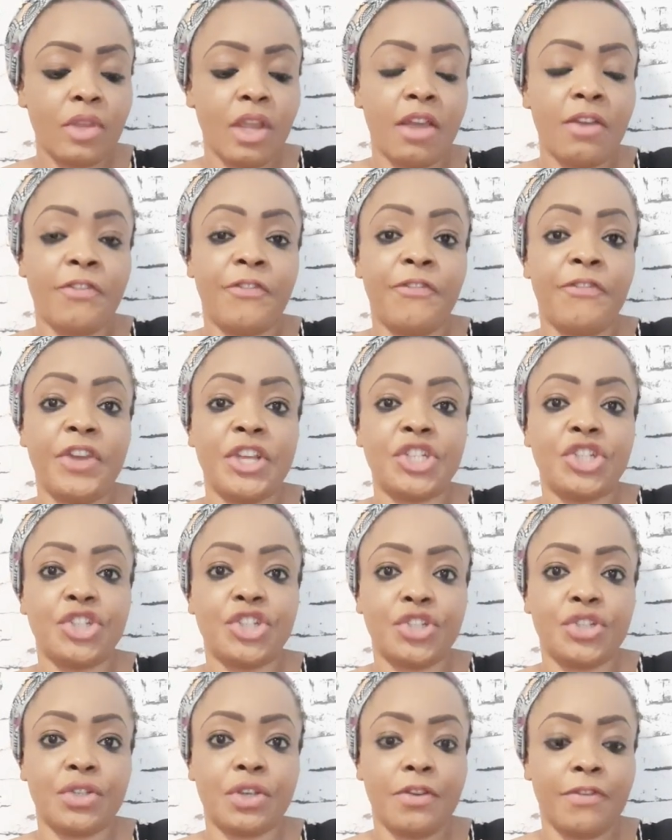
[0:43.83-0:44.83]

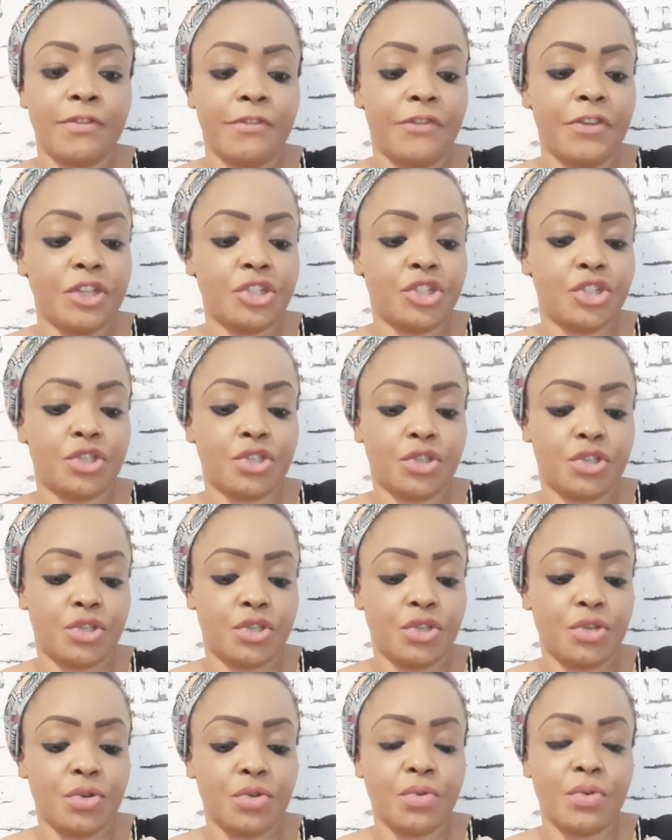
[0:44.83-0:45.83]
fish
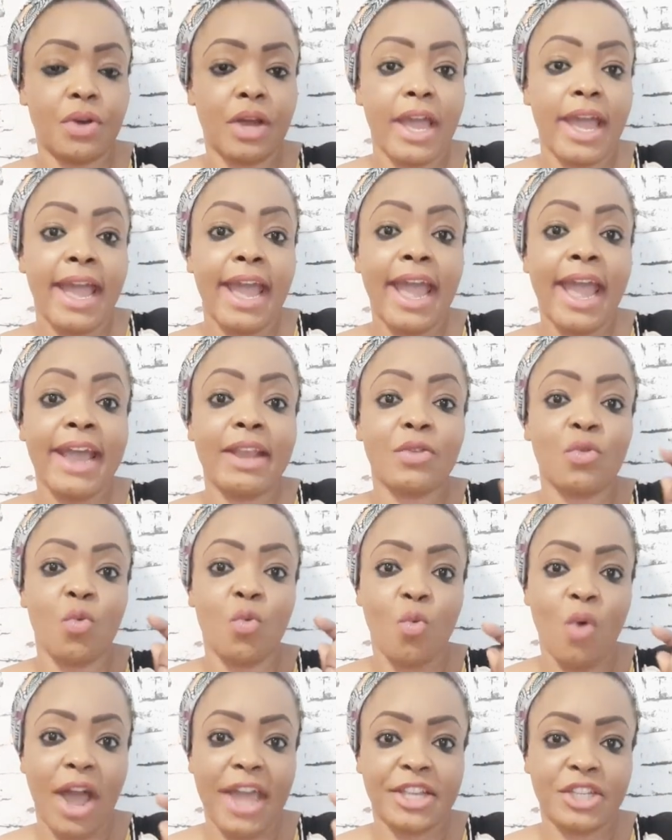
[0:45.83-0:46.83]
stew
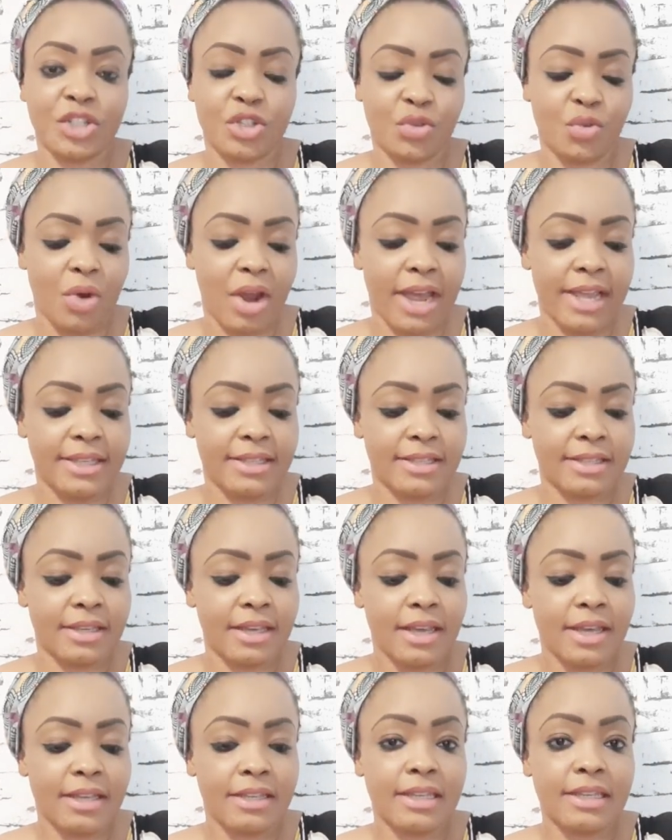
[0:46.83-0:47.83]
and white rice.
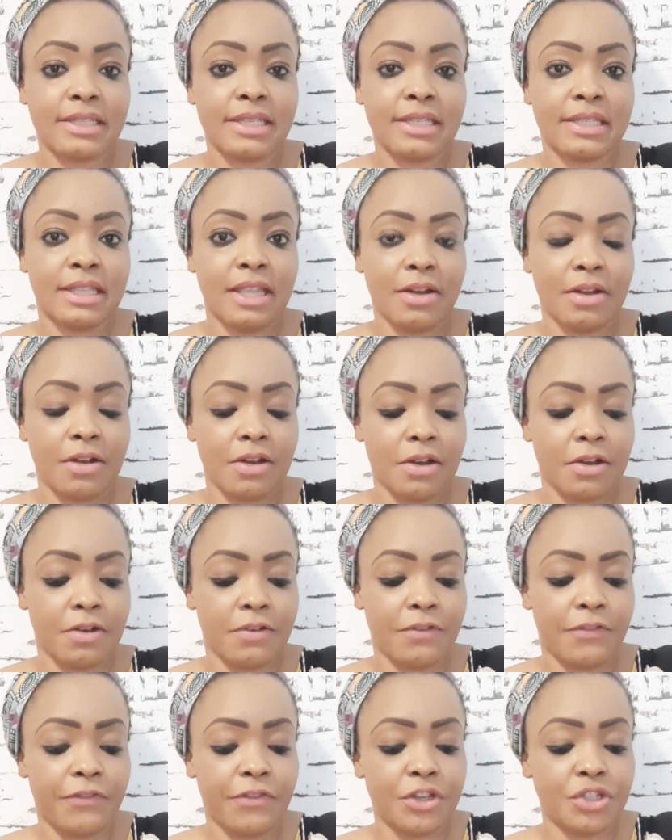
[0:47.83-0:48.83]
This is
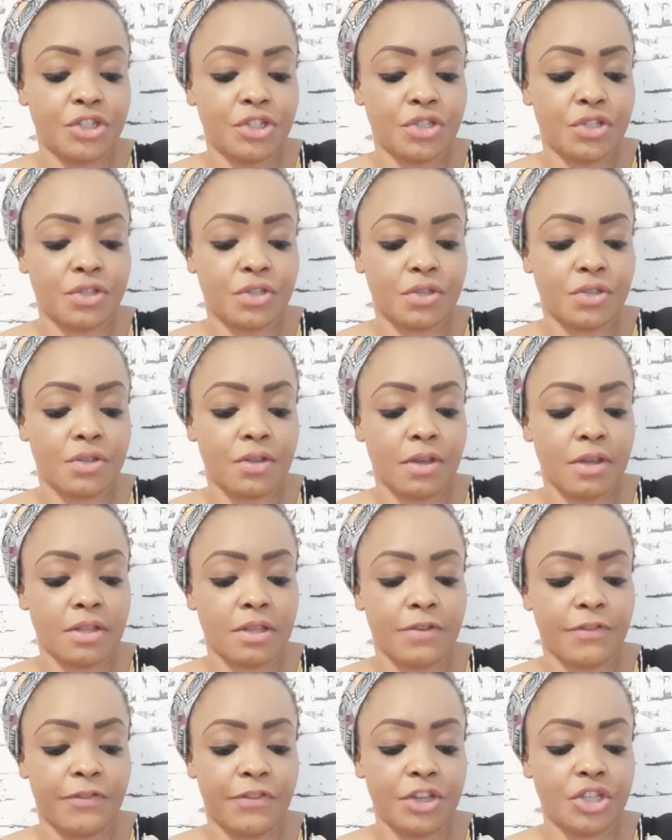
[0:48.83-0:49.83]

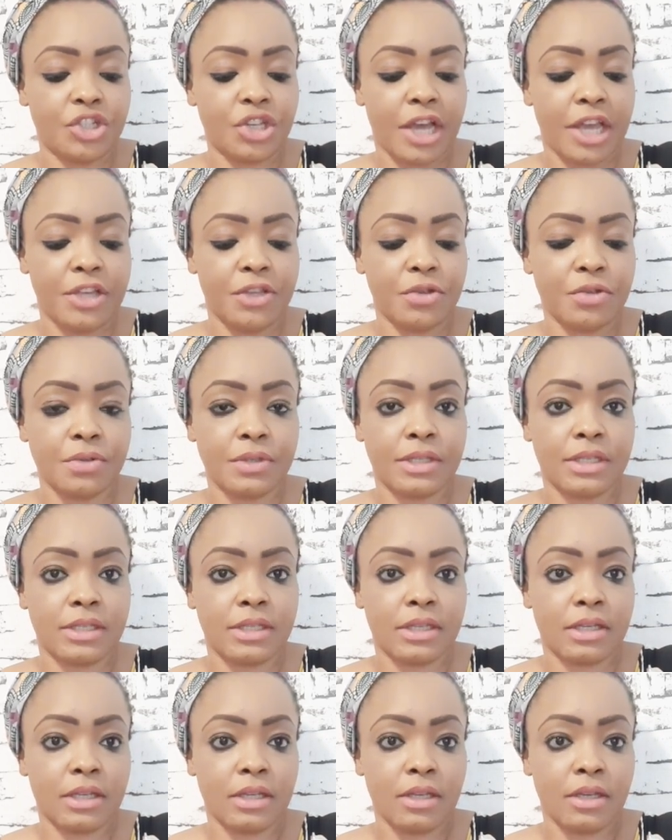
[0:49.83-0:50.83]
the fish I
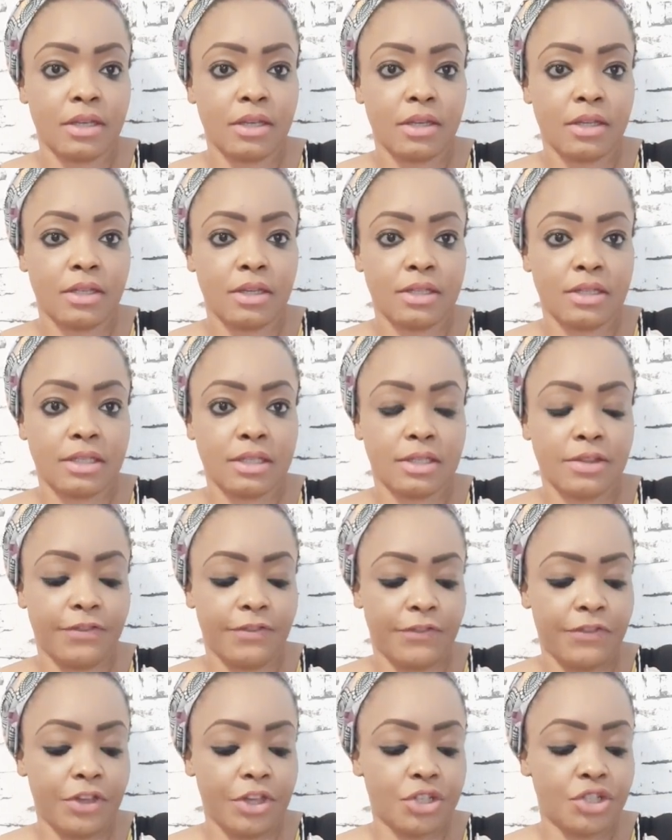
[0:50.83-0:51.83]
used. This is the
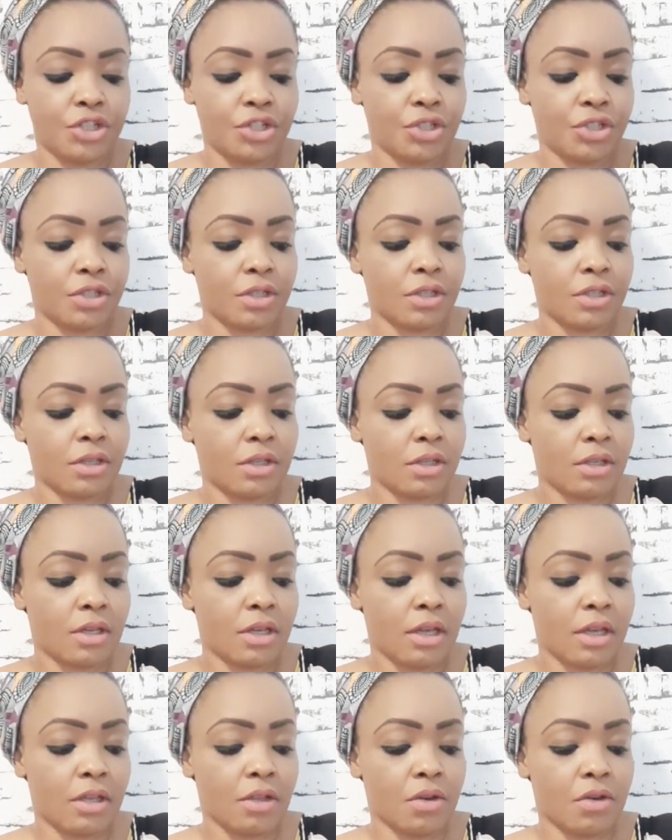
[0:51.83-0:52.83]
fish,
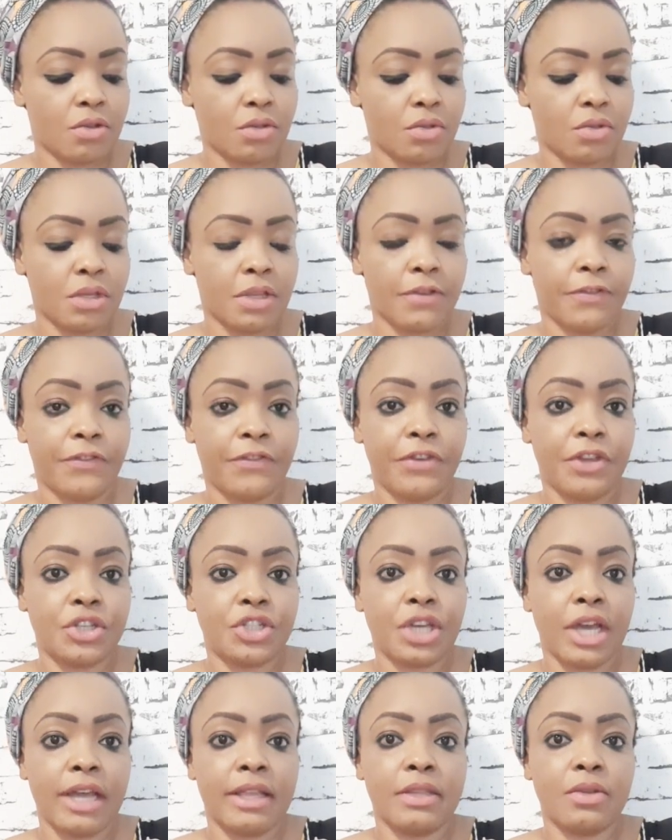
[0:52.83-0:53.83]
and also the
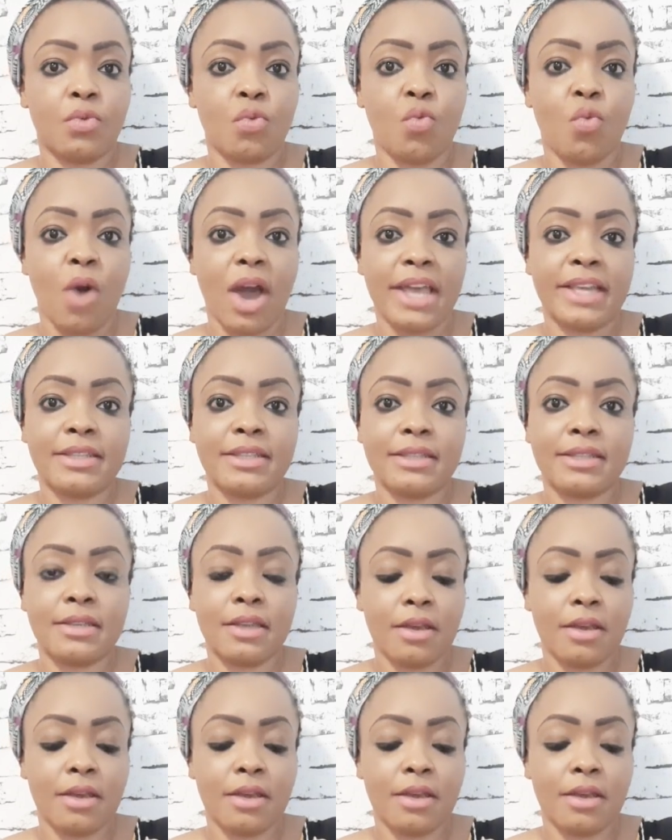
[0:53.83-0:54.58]
fish and white